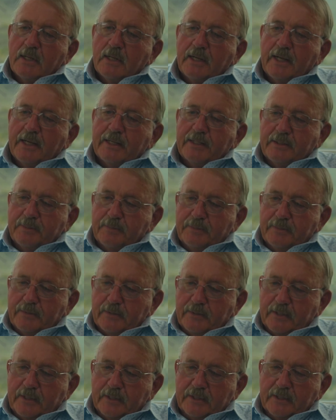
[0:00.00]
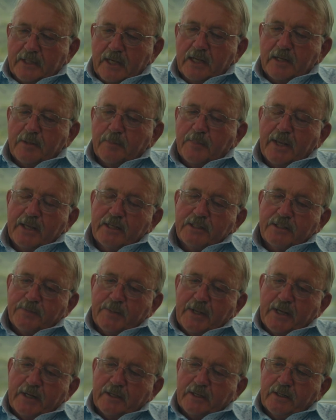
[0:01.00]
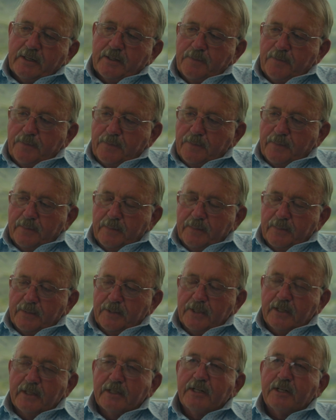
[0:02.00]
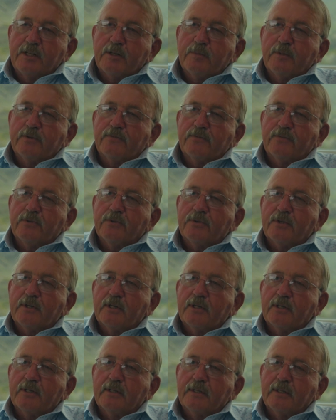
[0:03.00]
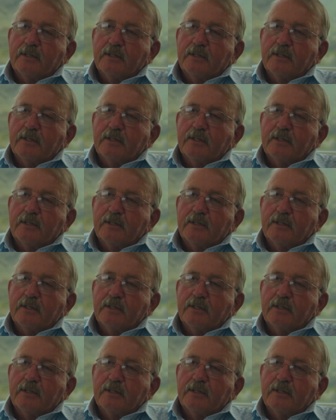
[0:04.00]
I'd got a pacemaker a year before,